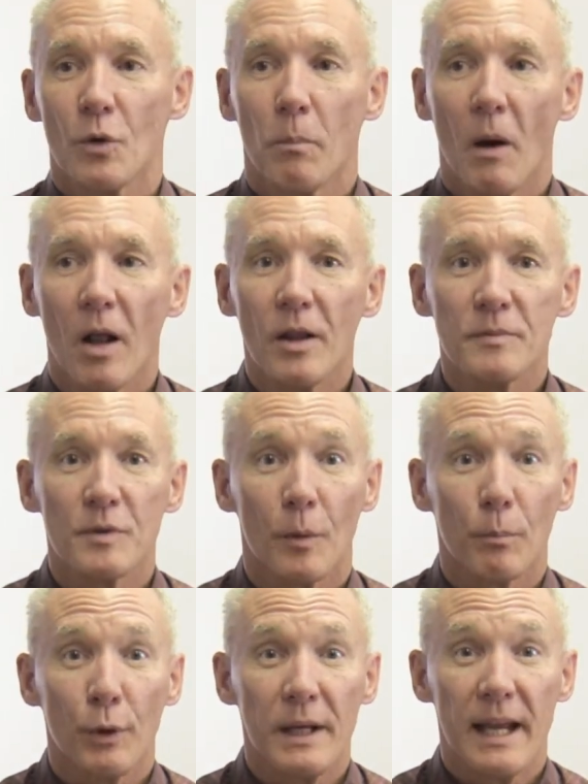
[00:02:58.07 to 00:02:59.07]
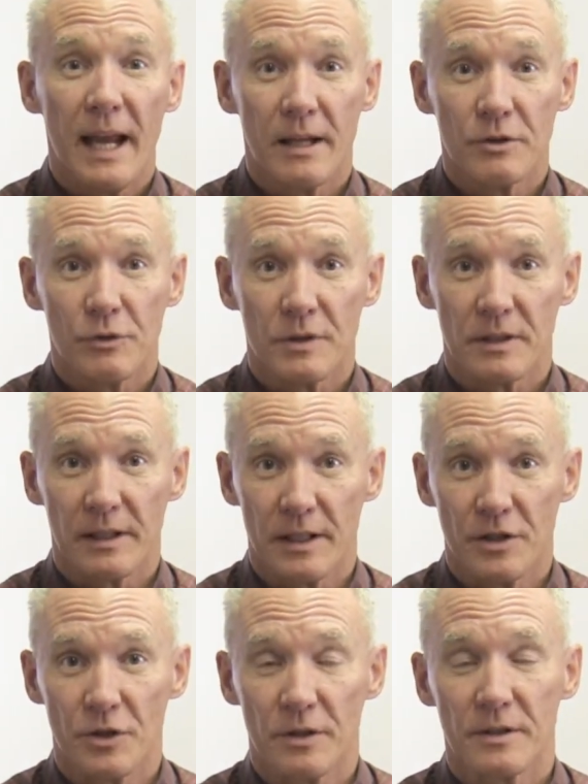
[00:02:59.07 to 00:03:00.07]
polyps are precancerous
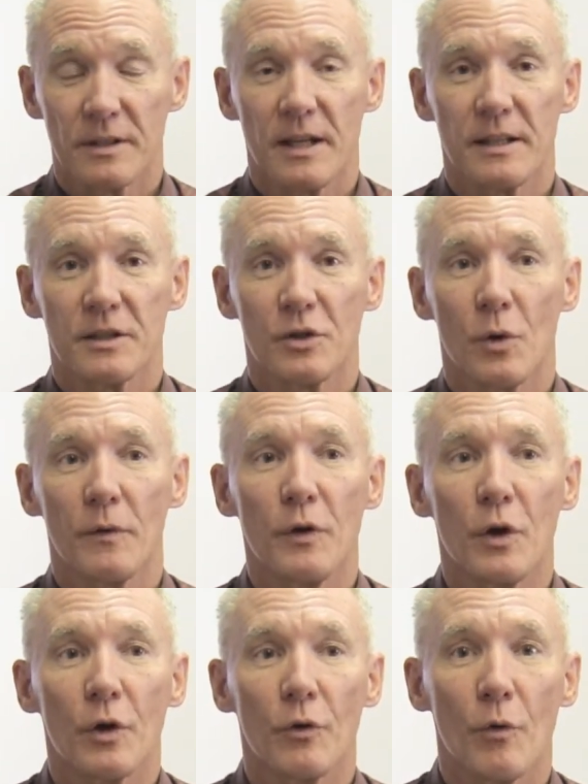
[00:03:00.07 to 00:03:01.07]
lesions. And so if you can